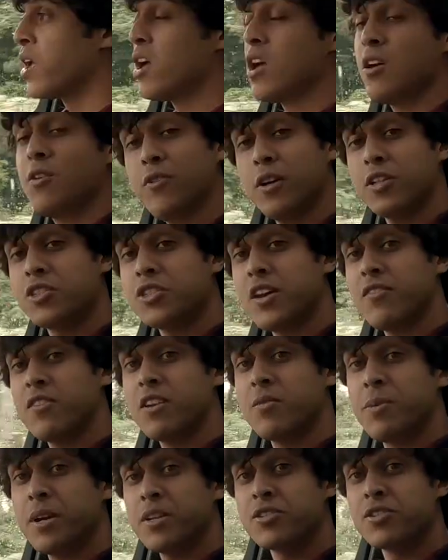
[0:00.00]
First driving
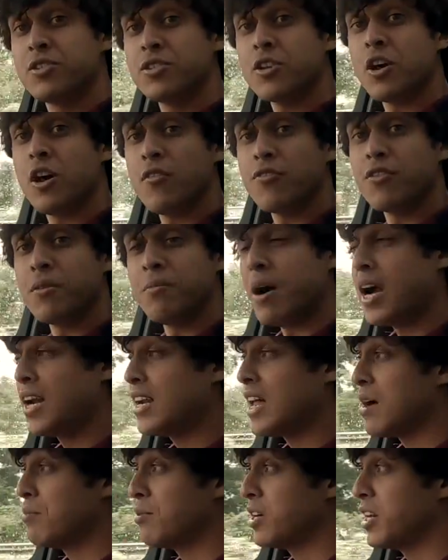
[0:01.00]
impressions of the mild
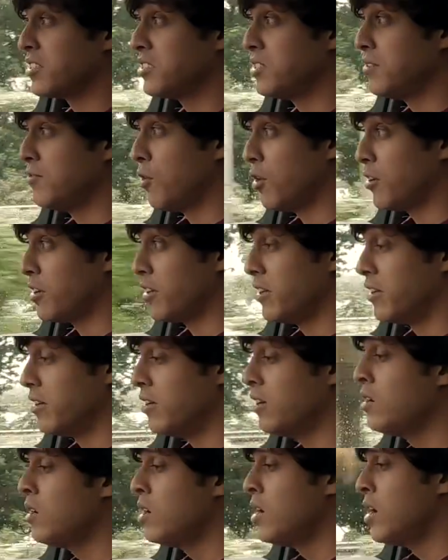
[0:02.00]
hybrid XC40 here,
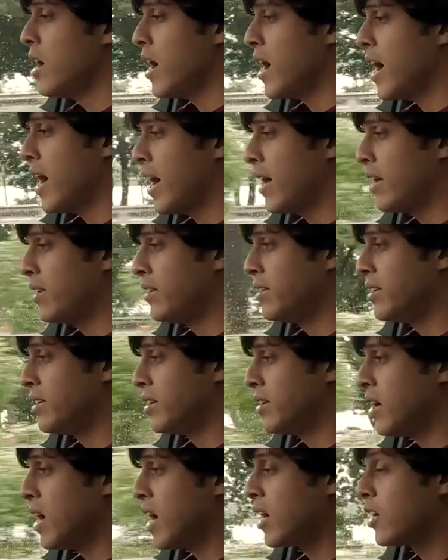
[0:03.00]
and
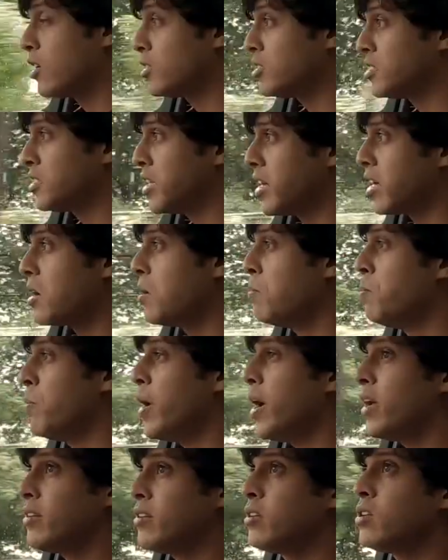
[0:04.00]
I gotta say,
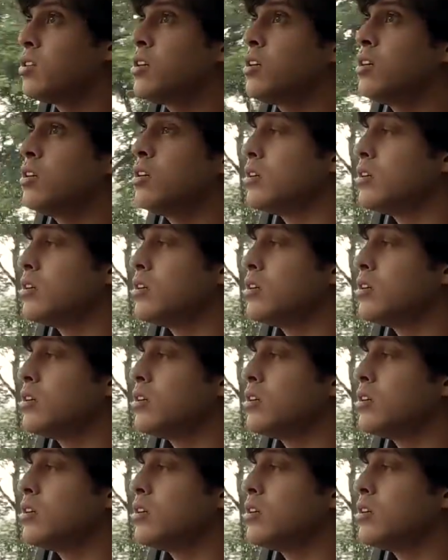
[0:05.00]
compared to the